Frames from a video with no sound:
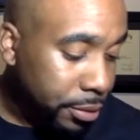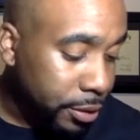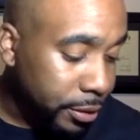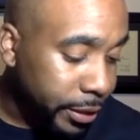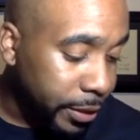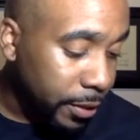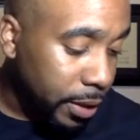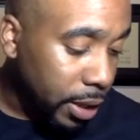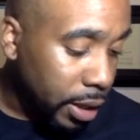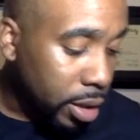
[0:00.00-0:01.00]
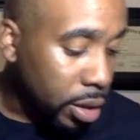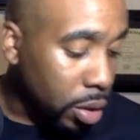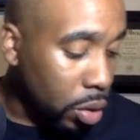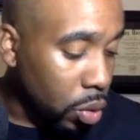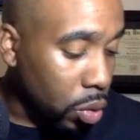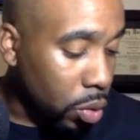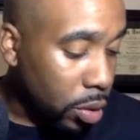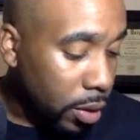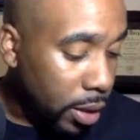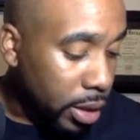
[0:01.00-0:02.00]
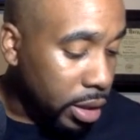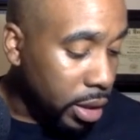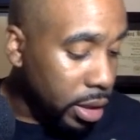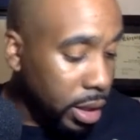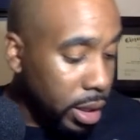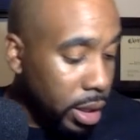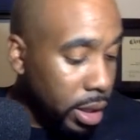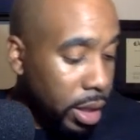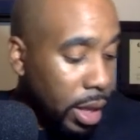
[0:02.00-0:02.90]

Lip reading: All right. So it says the